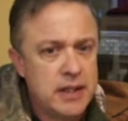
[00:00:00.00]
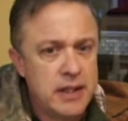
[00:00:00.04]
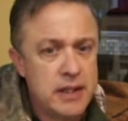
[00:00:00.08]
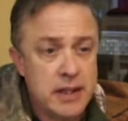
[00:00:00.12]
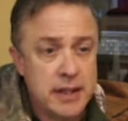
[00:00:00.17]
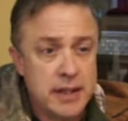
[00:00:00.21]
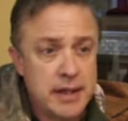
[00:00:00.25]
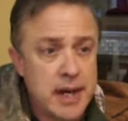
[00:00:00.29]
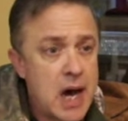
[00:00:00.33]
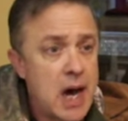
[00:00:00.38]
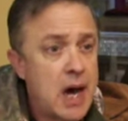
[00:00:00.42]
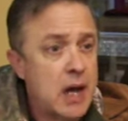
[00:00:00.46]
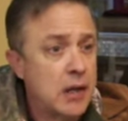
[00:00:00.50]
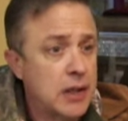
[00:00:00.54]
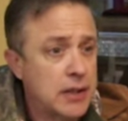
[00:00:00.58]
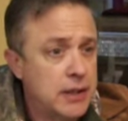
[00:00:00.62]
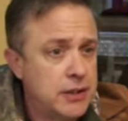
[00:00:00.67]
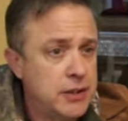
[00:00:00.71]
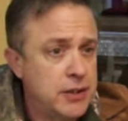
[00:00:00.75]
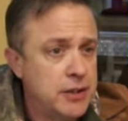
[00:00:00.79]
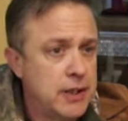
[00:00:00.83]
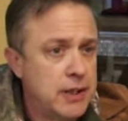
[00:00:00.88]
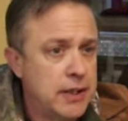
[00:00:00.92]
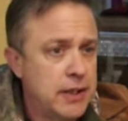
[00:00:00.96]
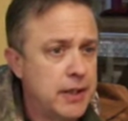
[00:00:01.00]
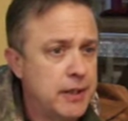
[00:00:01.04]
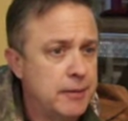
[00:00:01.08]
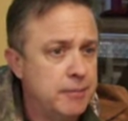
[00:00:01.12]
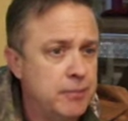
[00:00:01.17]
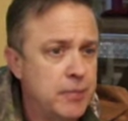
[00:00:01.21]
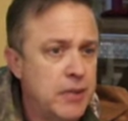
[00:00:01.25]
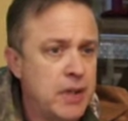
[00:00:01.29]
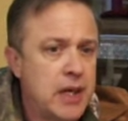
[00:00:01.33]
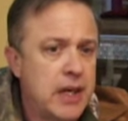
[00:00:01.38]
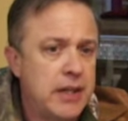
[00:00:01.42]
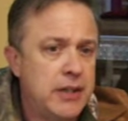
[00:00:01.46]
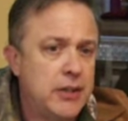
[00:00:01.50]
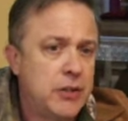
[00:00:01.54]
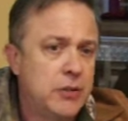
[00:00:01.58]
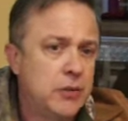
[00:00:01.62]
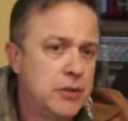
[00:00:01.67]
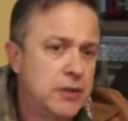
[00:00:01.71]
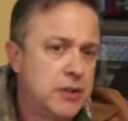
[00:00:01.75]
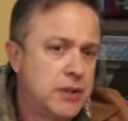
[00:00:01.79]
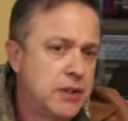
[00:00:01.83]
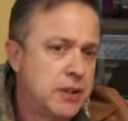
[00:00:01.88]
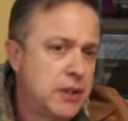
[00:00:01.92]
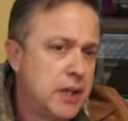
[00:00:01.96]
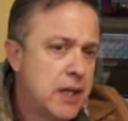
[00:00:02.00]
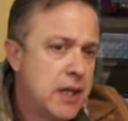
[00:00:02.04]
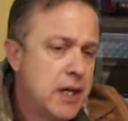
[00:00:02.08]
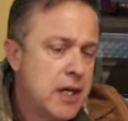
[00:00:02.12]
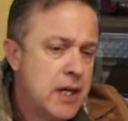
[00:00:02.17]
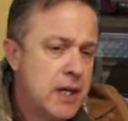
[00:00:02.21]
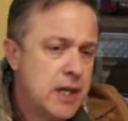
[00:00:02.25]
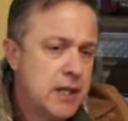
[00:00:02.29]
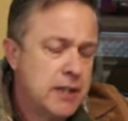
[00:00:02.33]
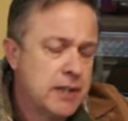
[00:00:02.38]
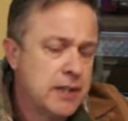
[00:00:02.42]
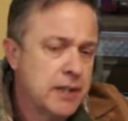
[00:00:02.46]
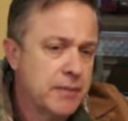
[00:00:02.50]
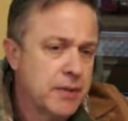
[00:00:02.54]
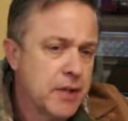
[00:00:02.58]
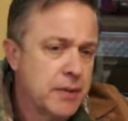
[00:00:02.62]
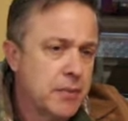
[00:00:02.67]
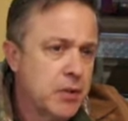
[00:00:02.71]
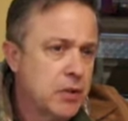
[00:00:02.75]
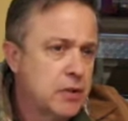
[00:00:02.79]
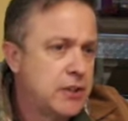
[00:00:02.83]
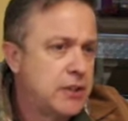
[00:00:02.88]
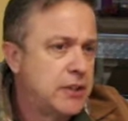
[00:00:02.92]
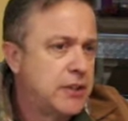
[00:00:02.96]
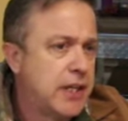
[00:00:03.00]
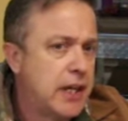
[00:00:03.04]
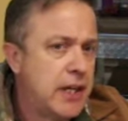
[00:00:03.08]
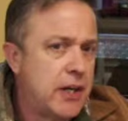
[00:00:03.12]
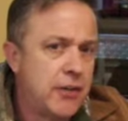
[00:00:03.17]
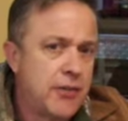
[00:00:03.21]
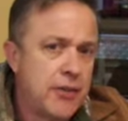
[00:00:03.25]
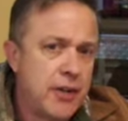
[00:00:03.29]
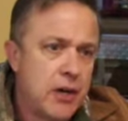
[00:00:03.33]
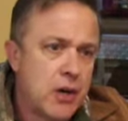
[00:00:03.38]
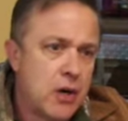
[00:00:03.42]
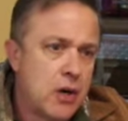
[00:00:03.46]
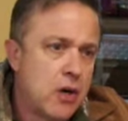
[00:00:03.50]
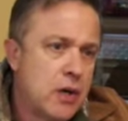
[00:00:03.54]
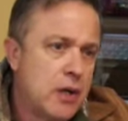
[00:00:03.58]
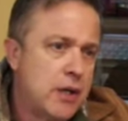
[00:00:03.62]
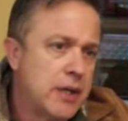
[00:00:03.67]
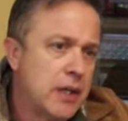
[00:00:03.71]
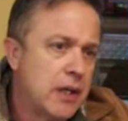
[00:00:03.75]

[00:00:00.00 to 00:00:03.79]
and knowledge, and I use some of the most state-of-the-art